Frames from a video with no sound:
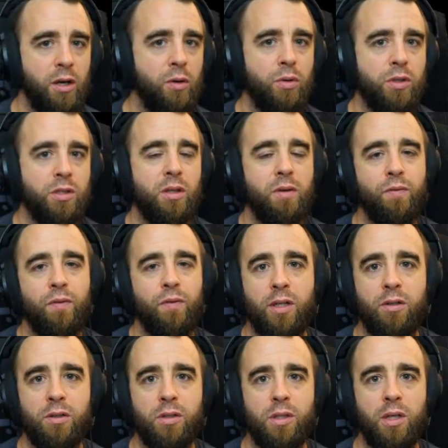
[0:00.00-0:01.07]
always going to find
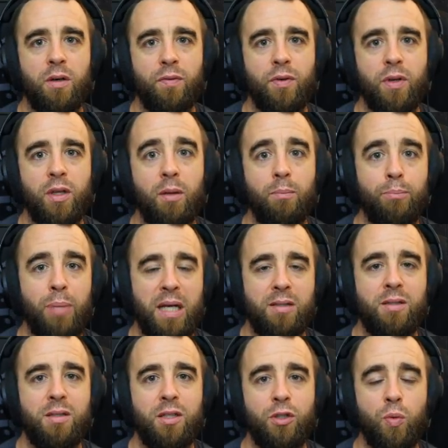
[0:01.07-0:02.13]
yourself in the
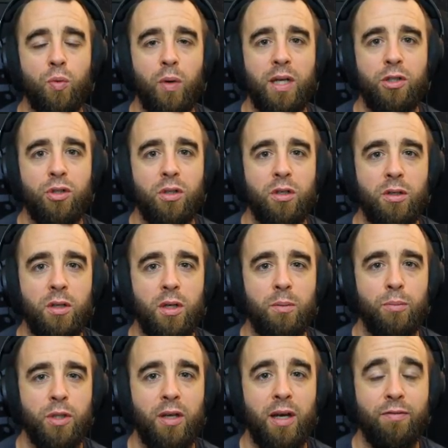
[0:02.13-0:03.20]
best situation,
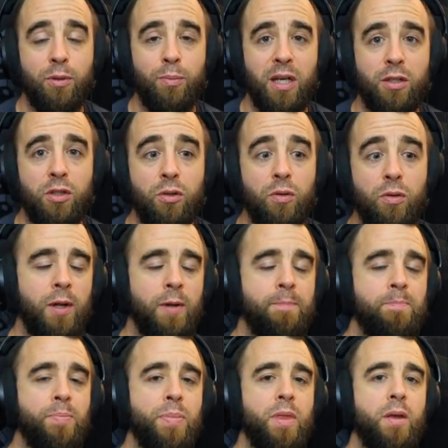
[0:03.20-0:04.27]
but you have to make do.
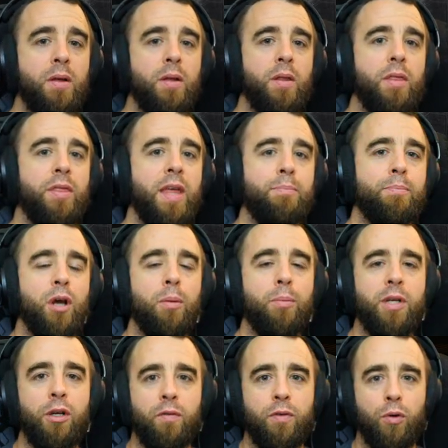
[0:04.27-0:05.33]
Them
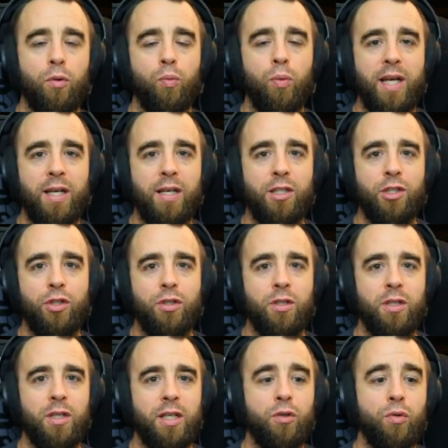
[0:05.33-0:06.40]
coming over a ridge
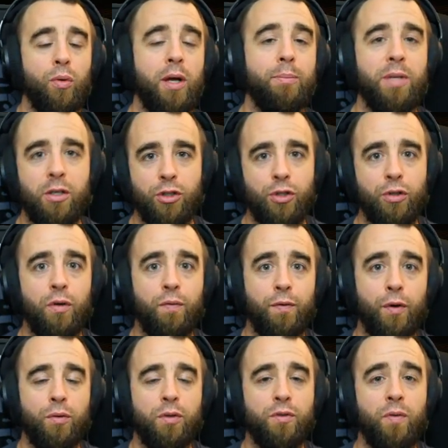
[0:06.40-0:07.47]
is great because you can
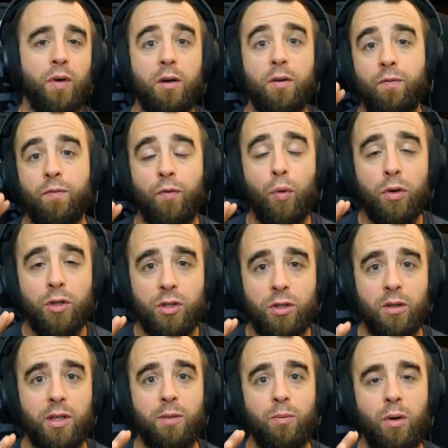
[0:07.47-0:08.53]
focus fire.
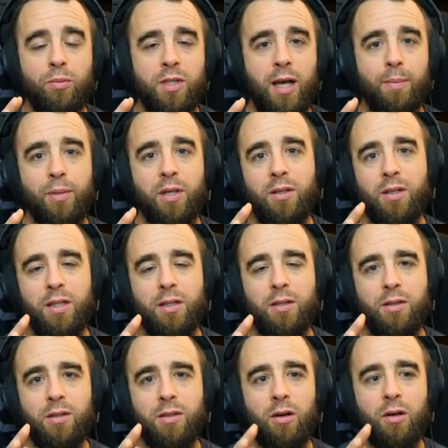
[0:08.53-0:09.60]
Unfortunately, what was happening
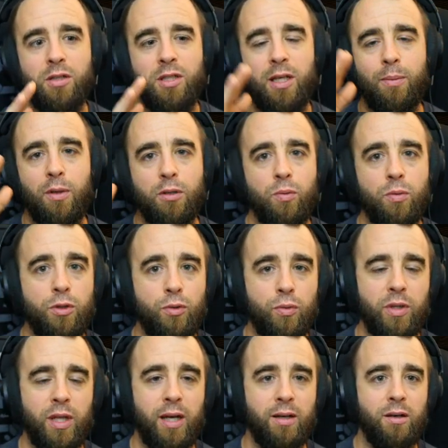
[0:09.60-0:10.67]
is our teammates were
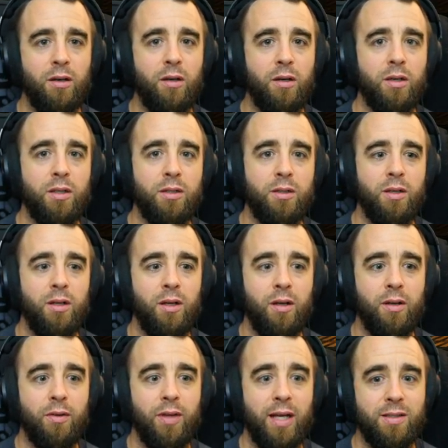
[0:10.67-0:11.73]
doing that on
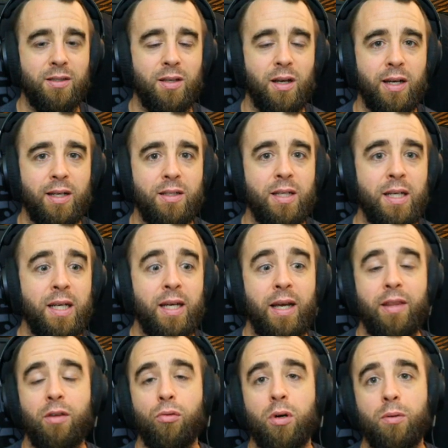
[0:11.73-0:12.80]
that side,
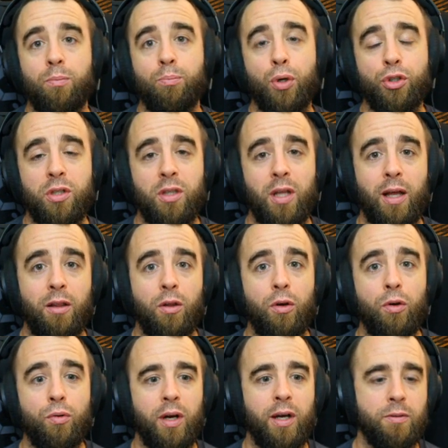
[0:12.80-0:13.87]
and they were pushing that low
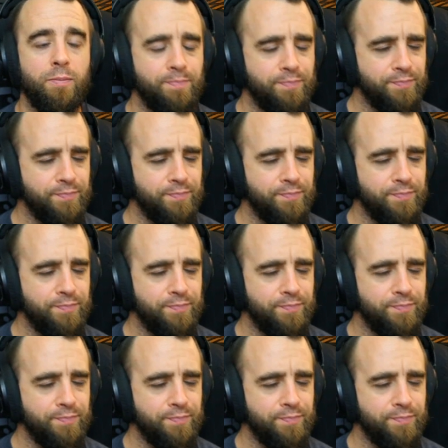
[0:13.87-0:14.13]
ground,